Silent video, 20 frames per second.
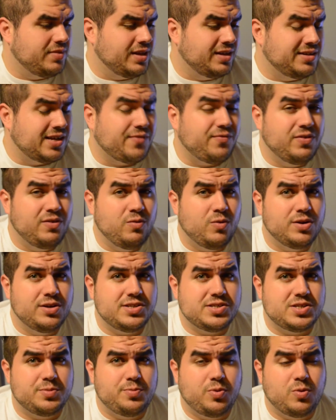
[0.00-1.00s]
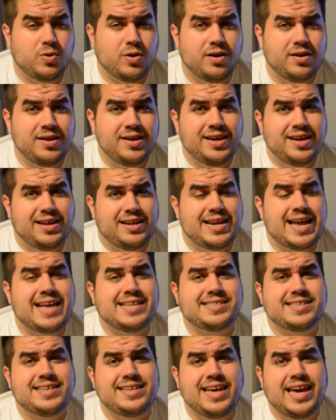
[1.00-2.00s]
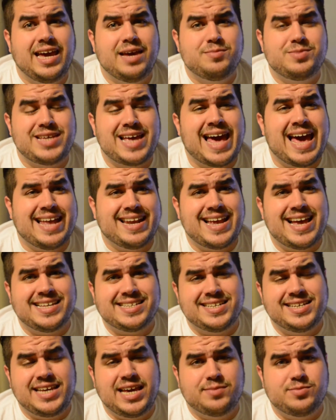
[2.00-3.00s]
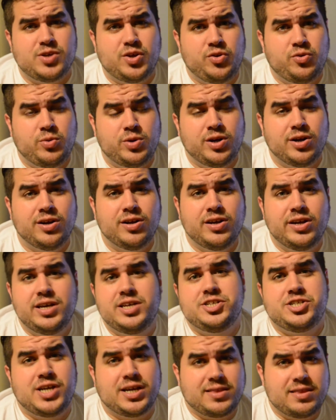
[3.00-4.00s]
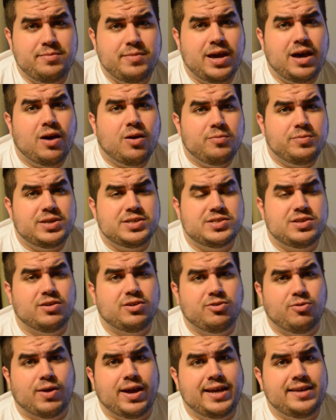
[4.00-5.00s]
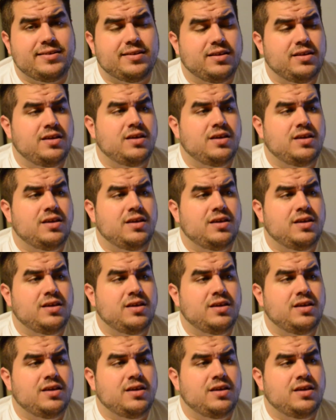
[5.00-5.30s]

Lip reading: definitely one to support. Nazca Games, at Nazca Games on Twitter. Check them out because they're great.